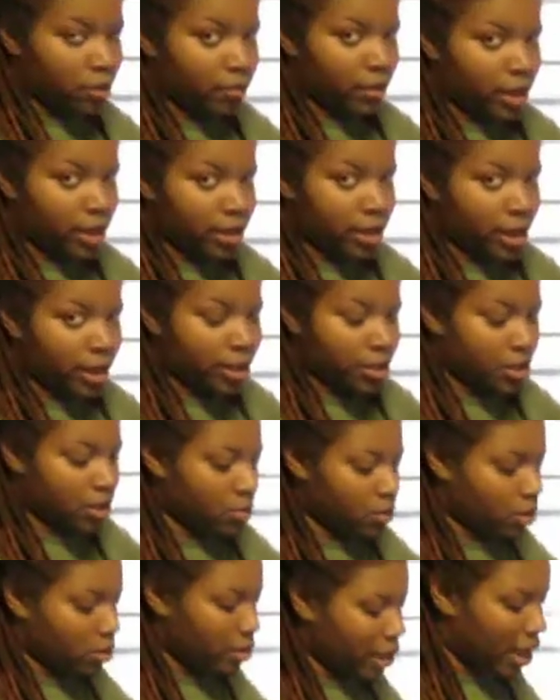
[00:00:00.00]
fine dice.
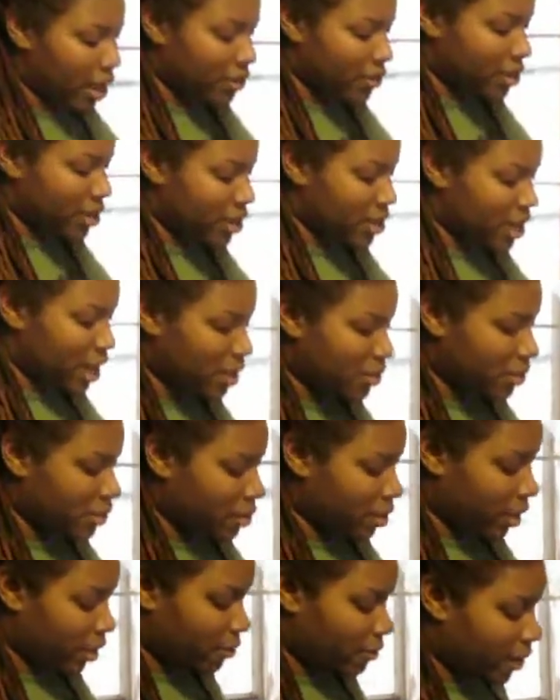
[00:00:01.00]
Well, it's not even
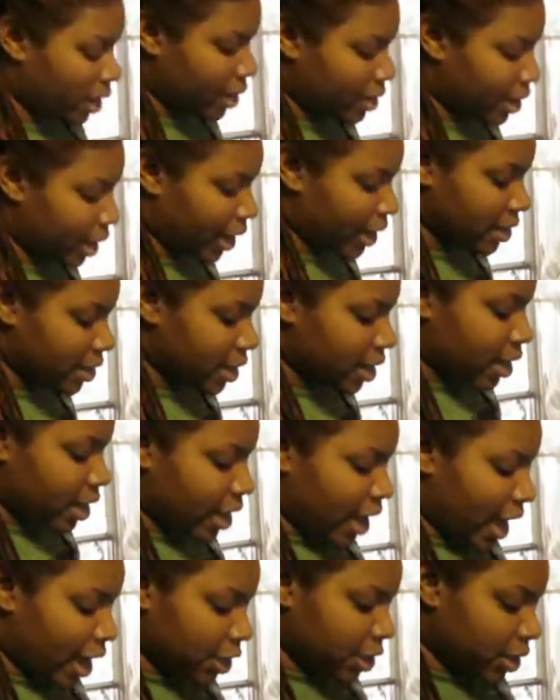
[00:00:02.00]
really a fine dice.
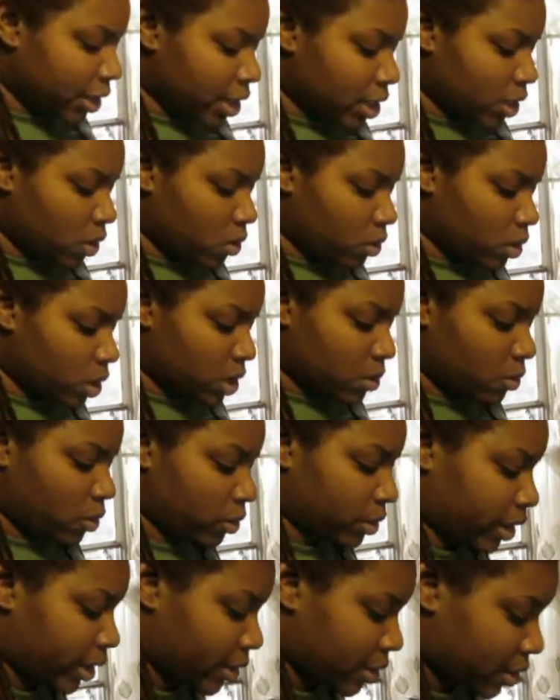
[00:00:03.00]
Actually, it's called small
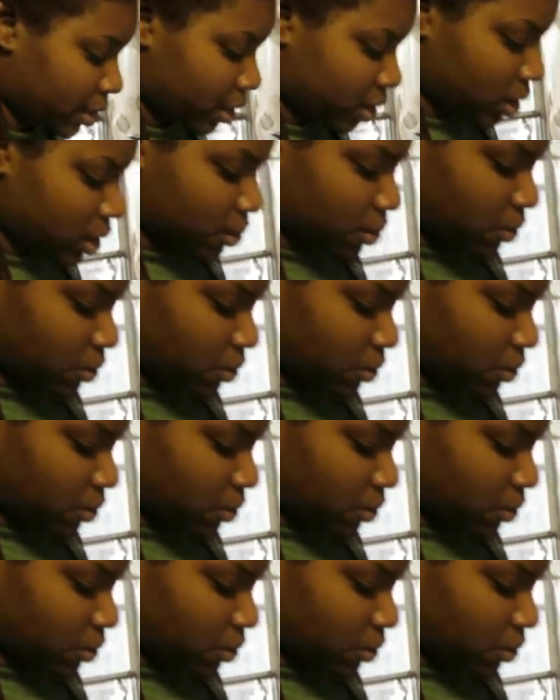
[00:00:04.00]
dice at this